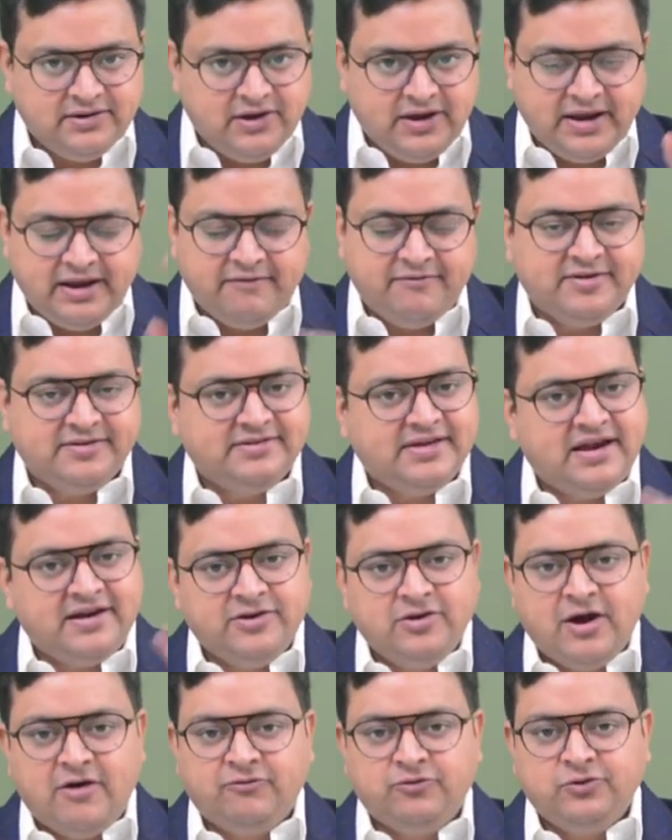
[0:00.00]
And average
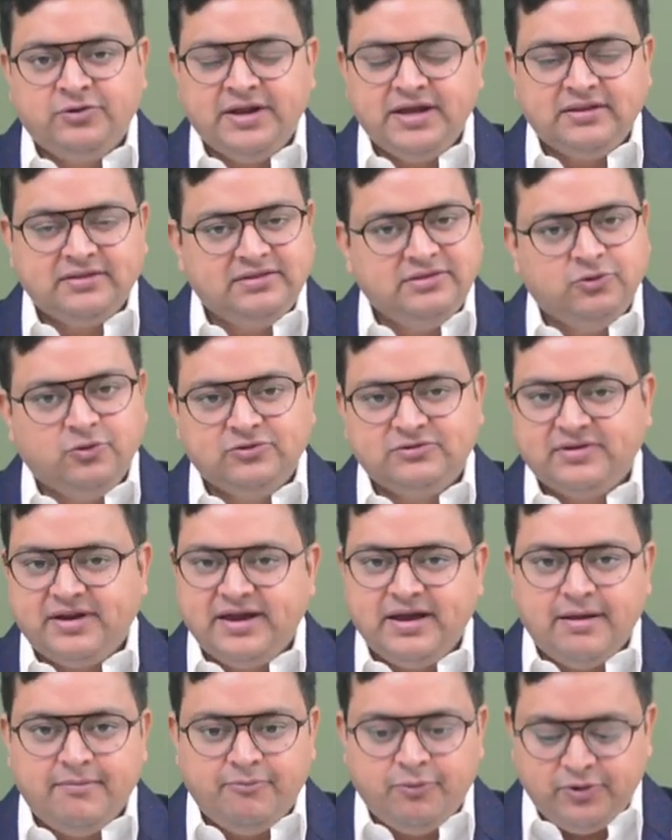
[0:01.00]
salary, you have to take those
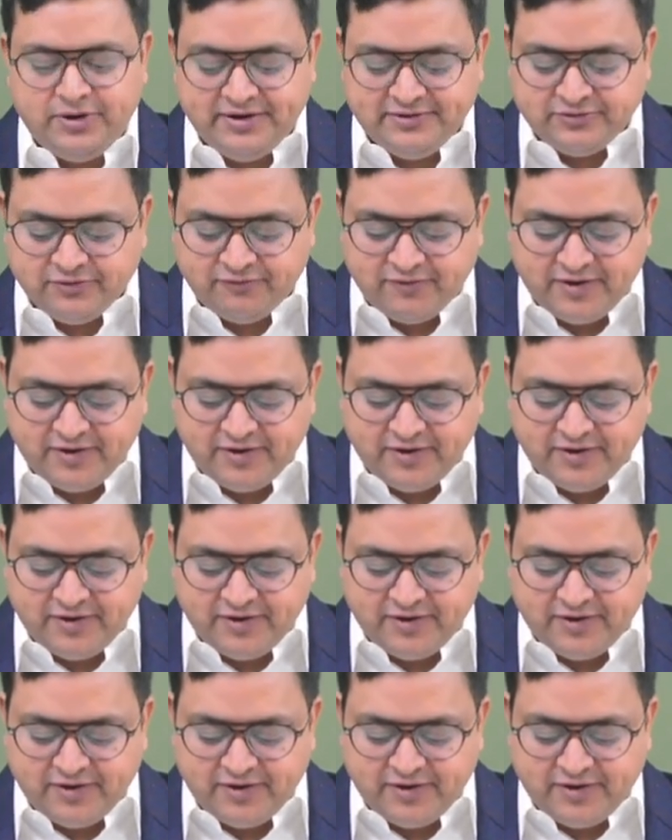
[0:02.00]
three components of